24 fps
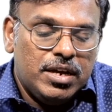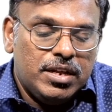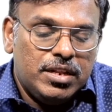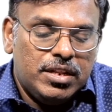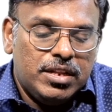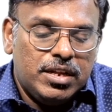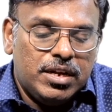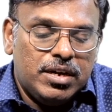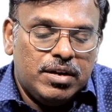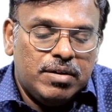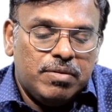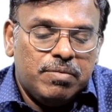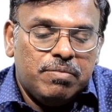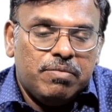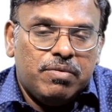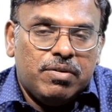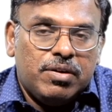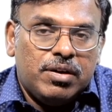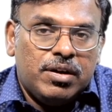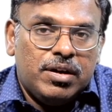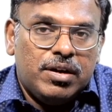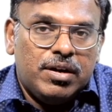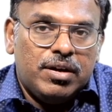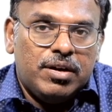
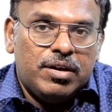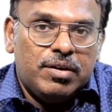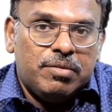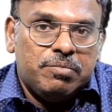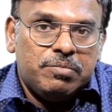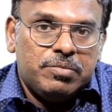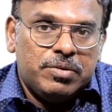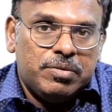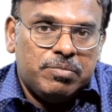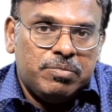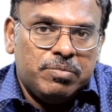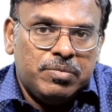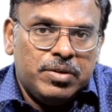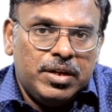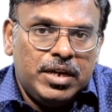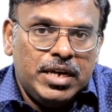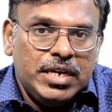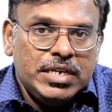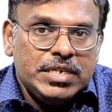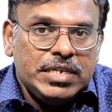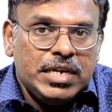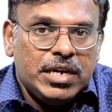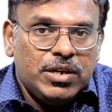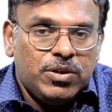The
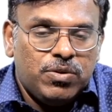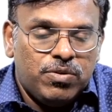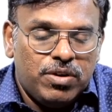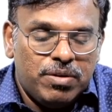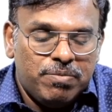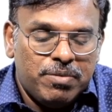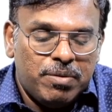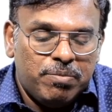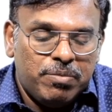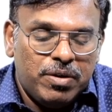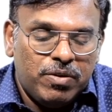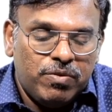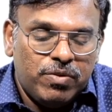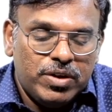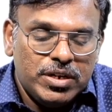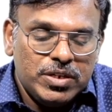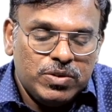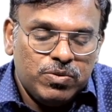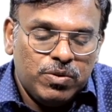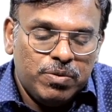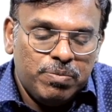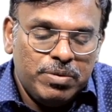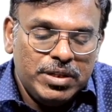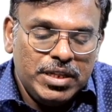easier to remember
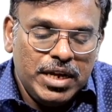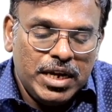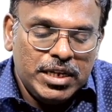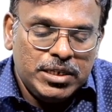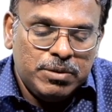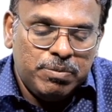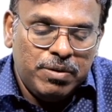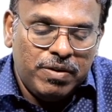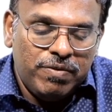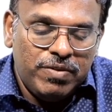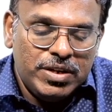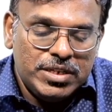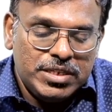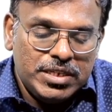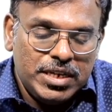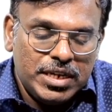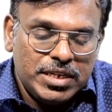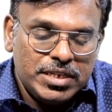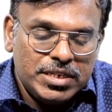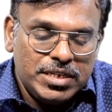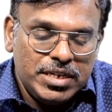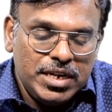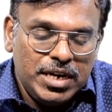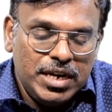ones would be the HPV
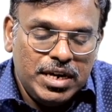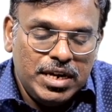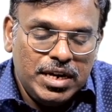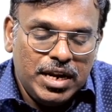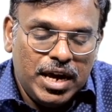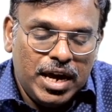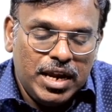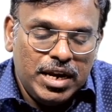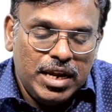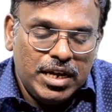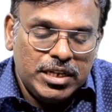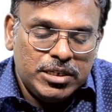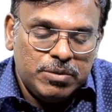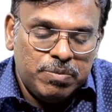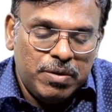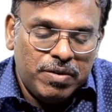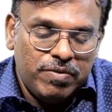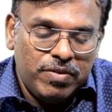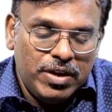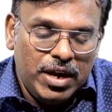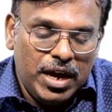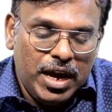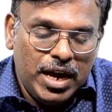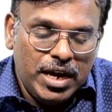16 and
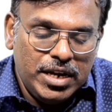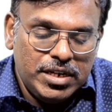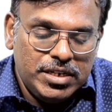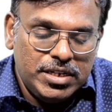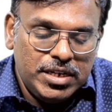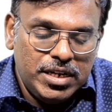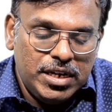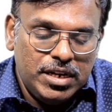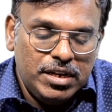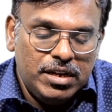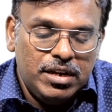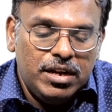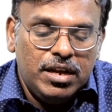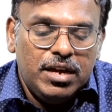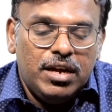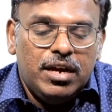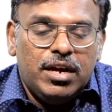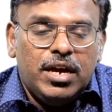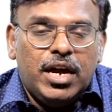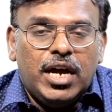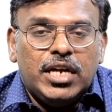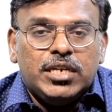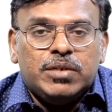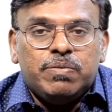HPV 18.
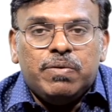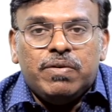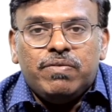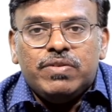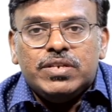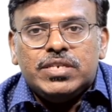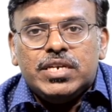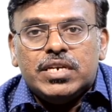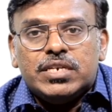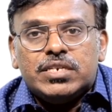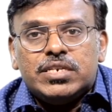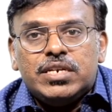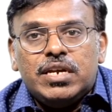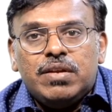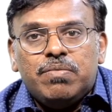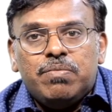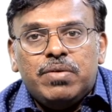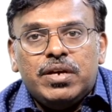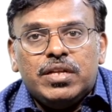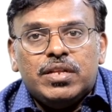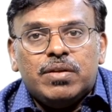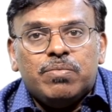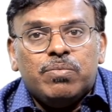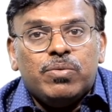HPV 16
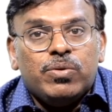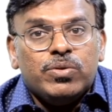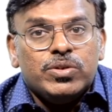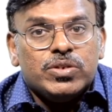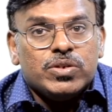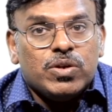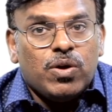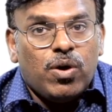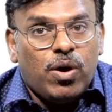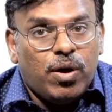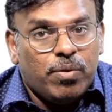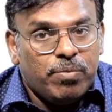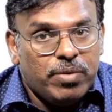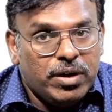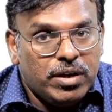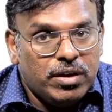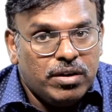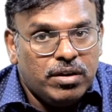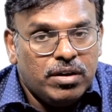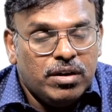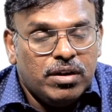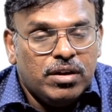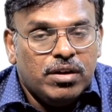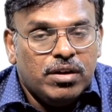be the most
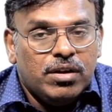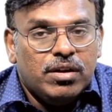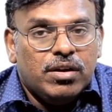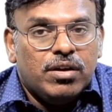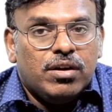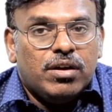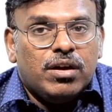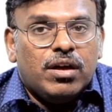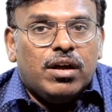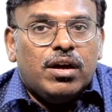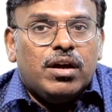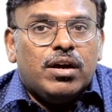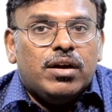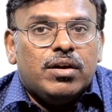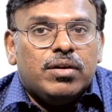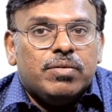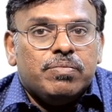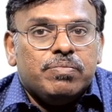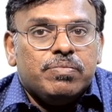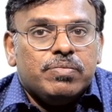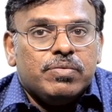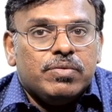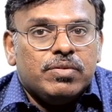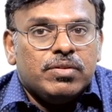common
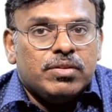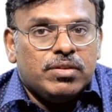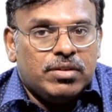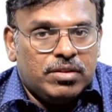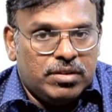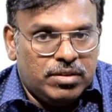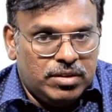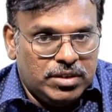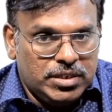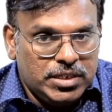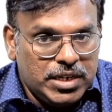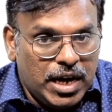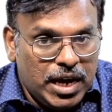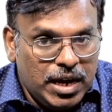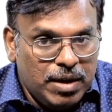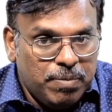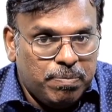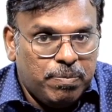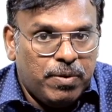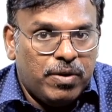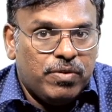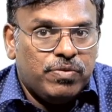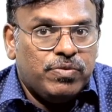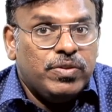type
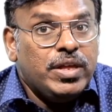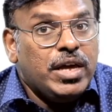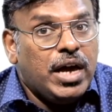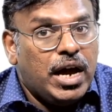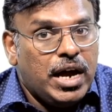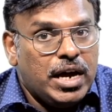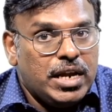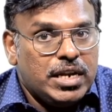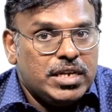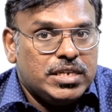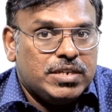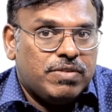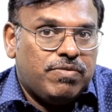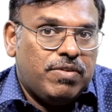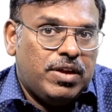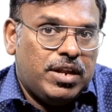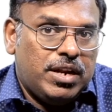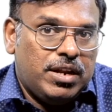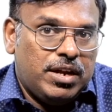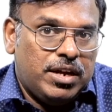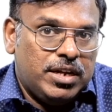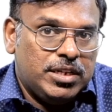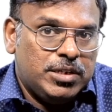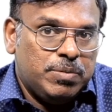of the high risk
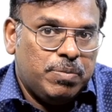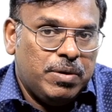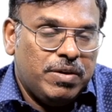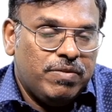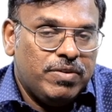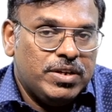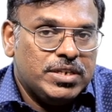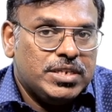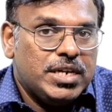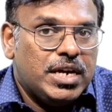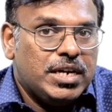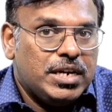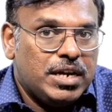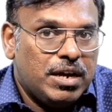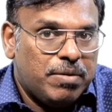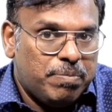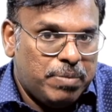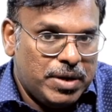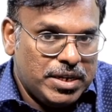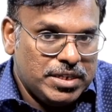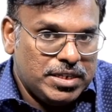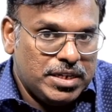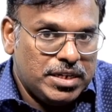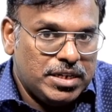HPVs that are
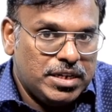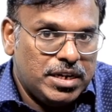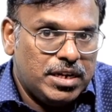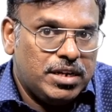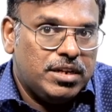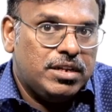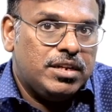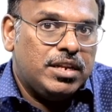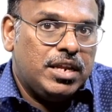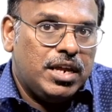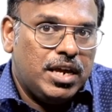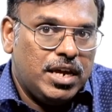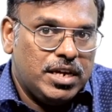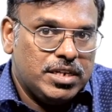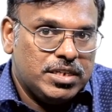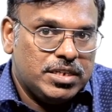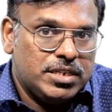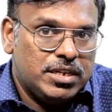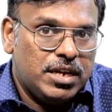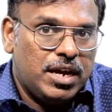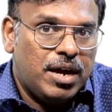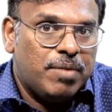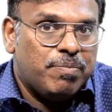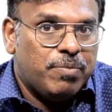present in
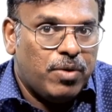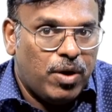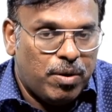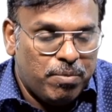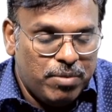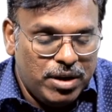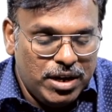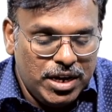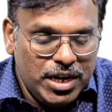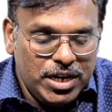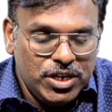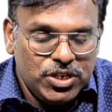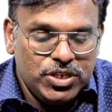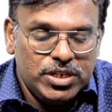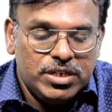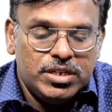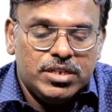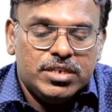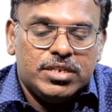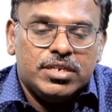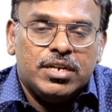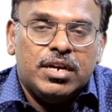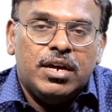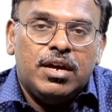these abnormal
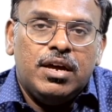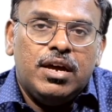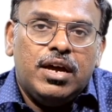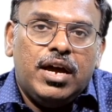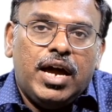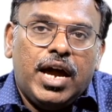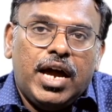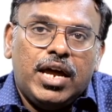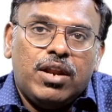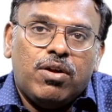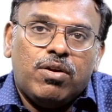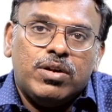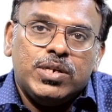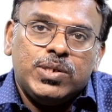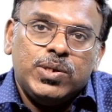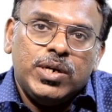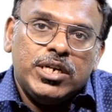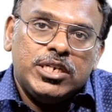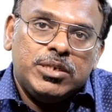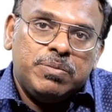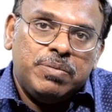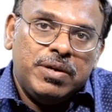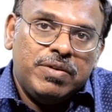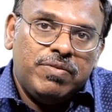lesions, and also
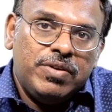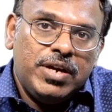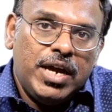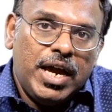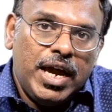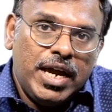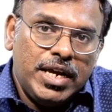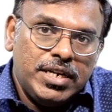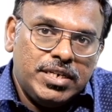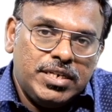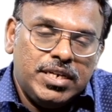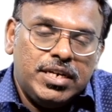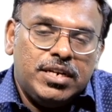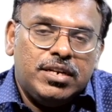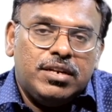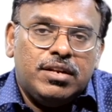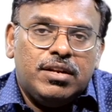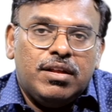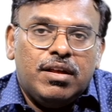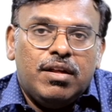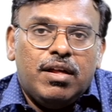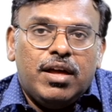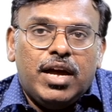HPV 18.